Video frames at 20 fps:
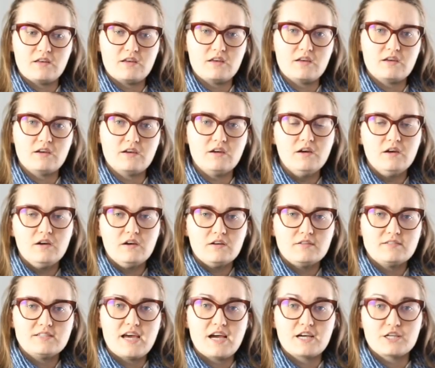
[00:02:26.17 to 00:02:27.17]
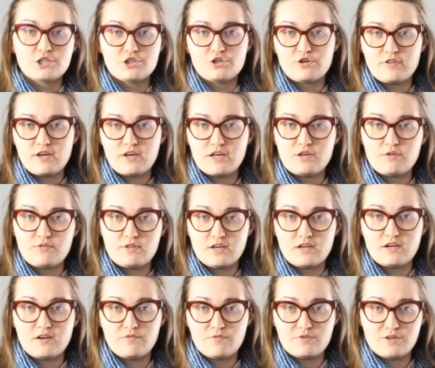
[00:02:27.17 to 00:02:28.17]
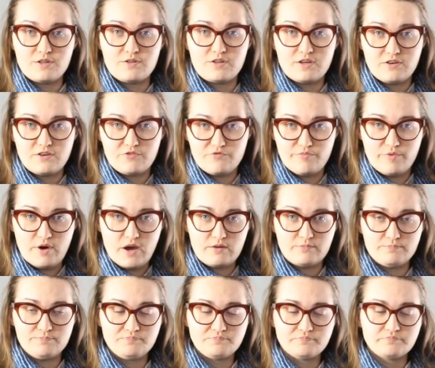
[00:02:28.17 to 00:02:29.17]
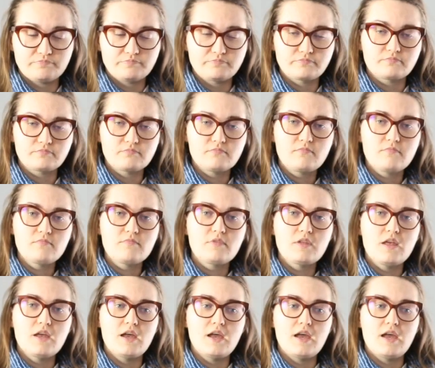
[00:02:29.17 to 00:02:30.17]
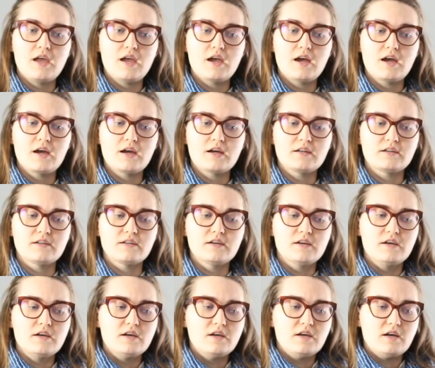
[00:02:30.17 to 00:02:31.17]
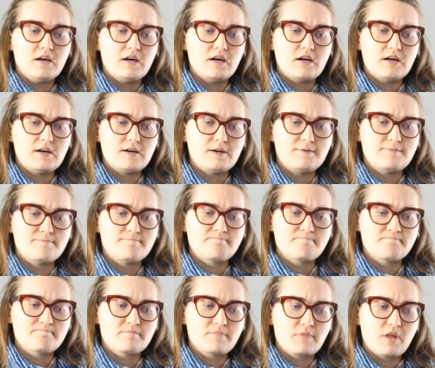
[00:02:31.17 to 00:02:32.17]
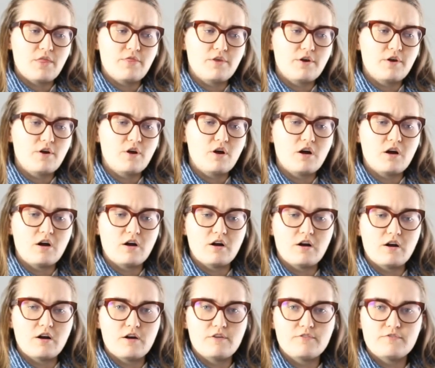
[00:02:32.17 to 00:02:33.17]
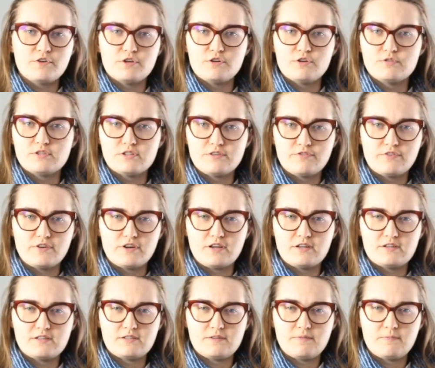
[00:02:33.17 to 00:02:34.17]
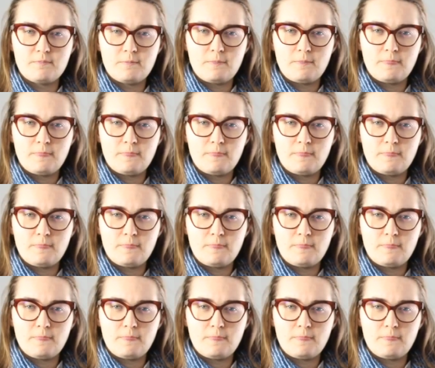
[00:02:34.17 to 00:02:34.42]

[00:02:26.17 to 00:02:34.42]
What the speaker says: the texture that you think of when you think of bread. And there are a few different